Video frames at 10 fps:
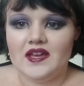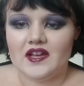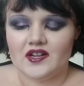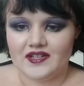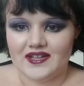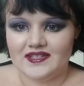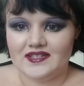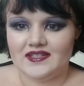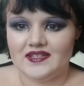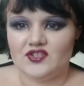
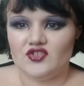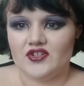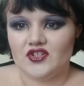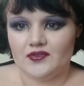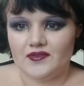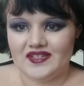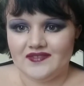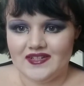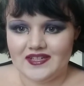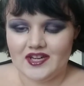Iridescent is the intro song for this
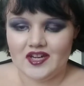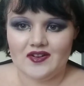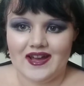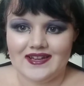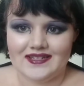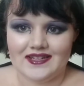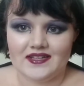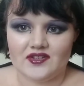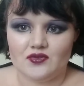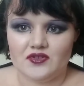video and
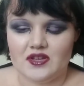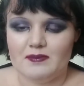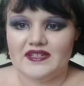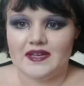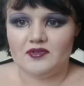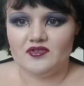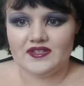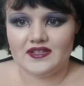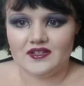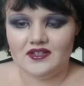it's also my debut
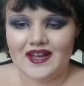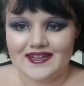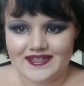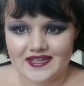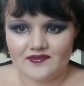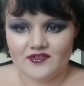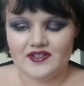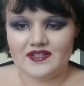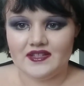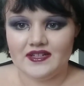single and Diva
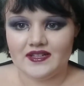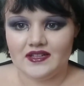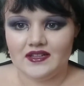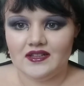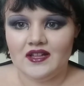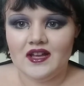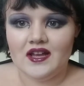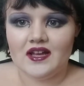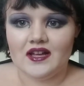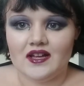is the little
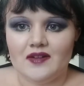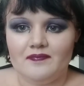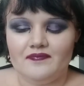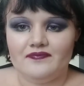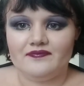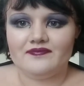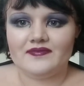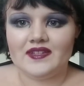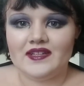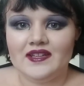um,
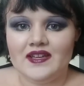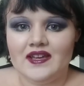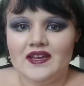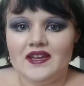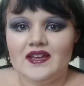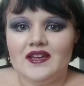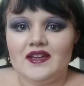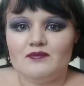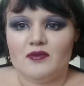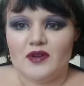
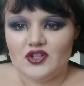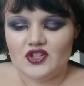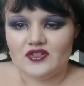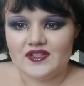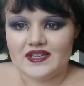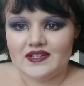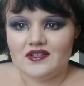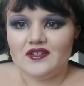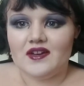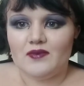promotional
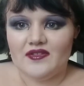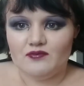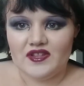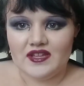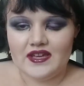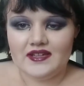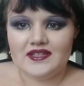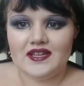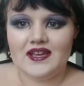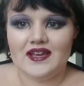single that went with
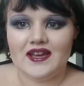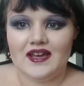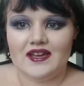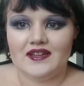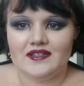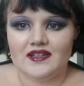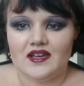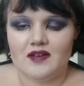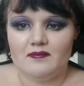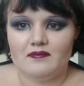it and
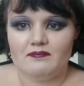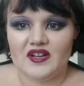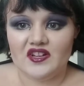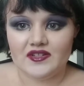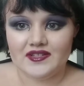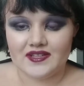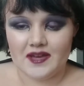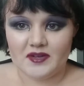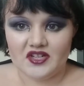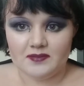um, because
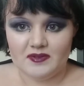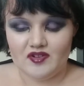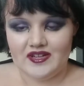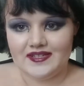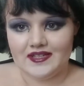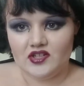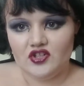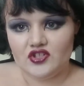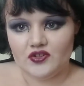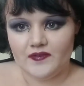I'm going to be releasing a
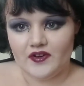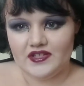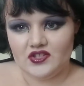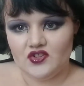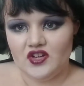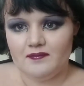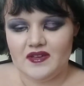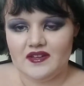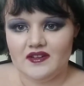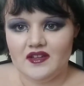new song very soon I've
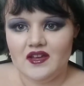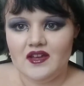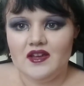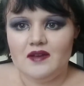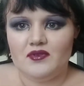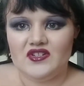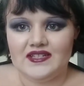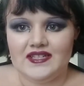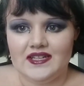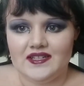been
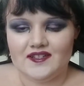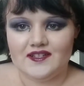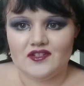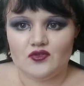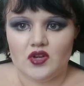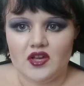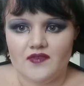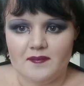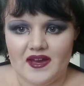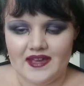putting teasers all
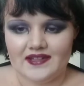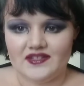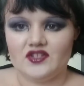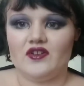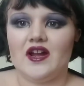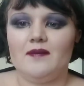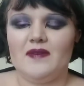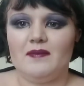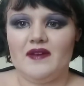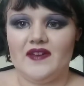over my
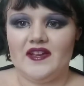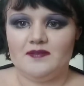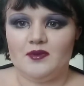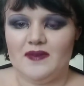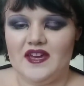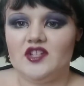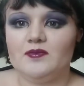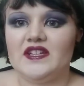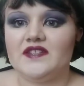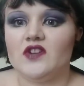Instagram and my Facebook page.
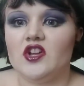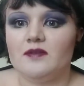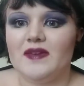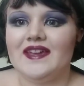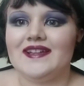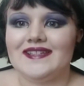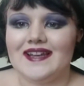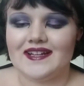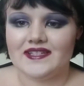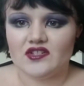Please follow me. It's
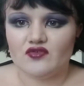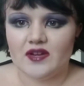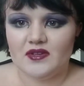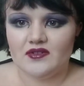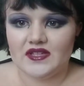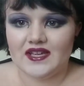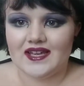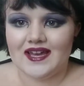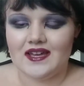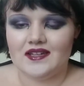Alexis Grey
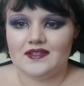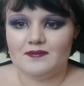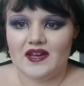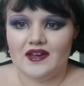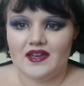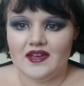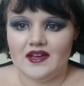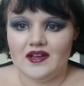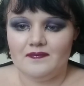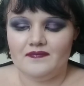Music and my
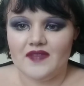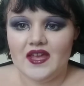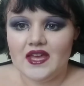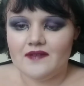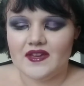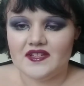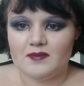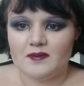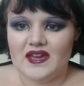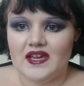um,
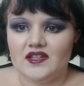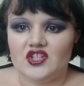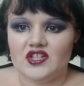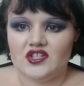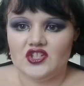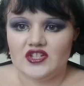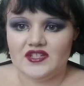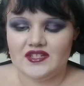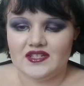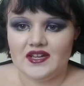Facebook page is
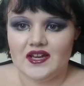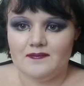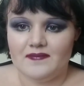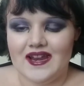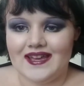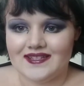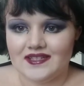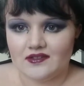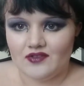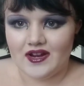just um,
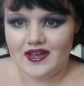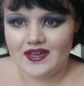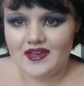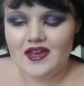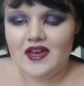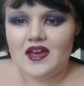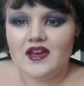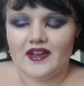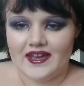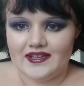Alexis Grey.
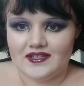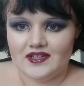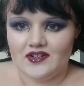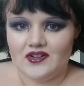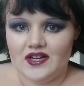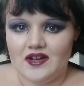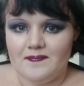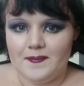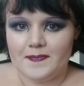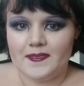Okay, so
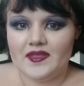um,